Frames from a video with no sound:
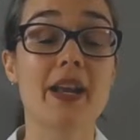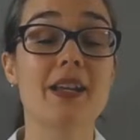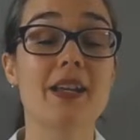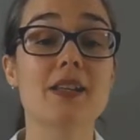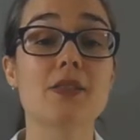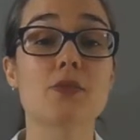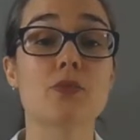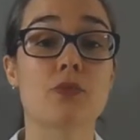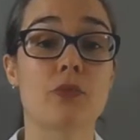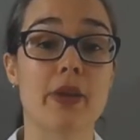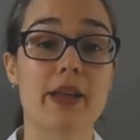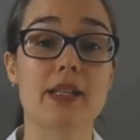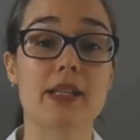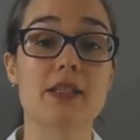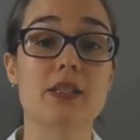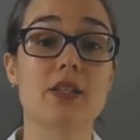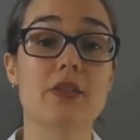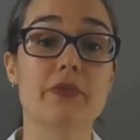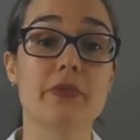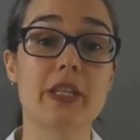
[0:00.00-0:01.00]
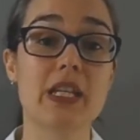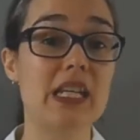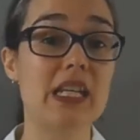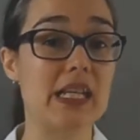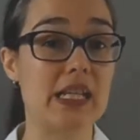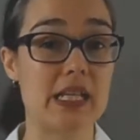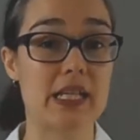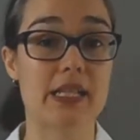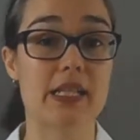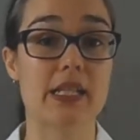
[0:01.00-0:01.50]
but it is relatively
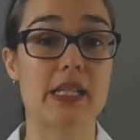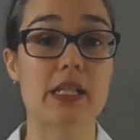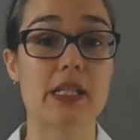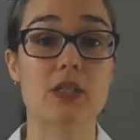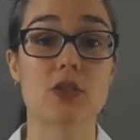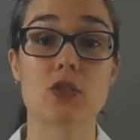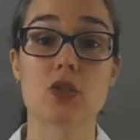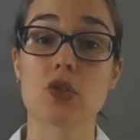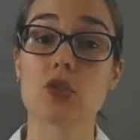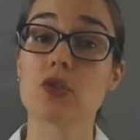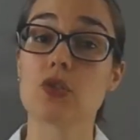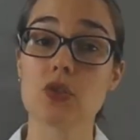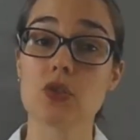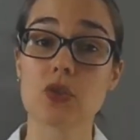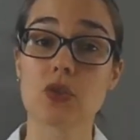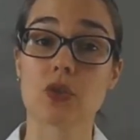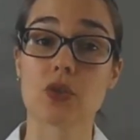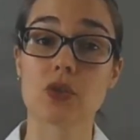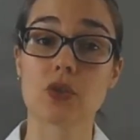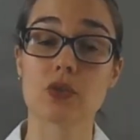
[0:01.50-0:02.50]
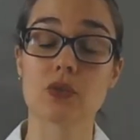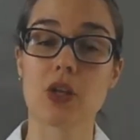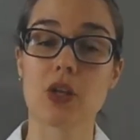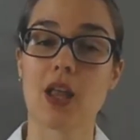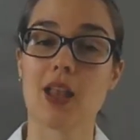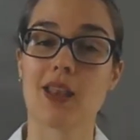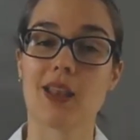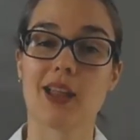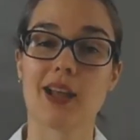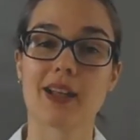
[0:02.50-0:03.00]
easy to do.
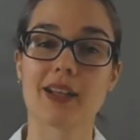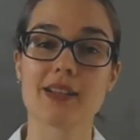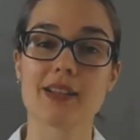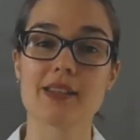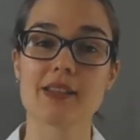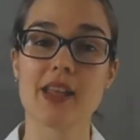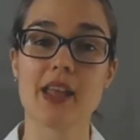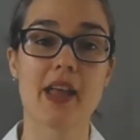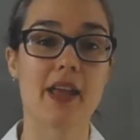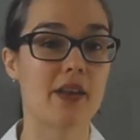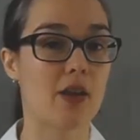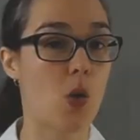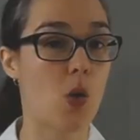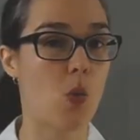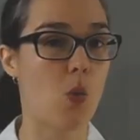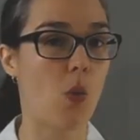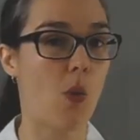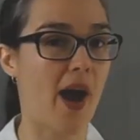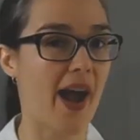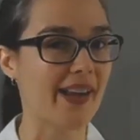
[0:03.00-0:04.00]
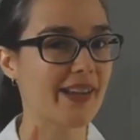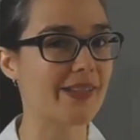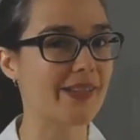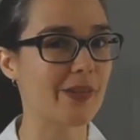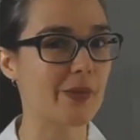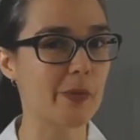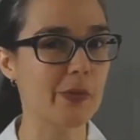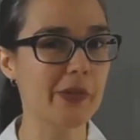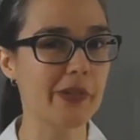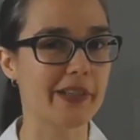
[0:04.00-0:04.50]
Like I said,
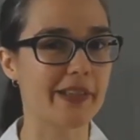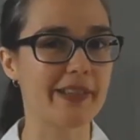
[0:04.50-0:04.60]
wax your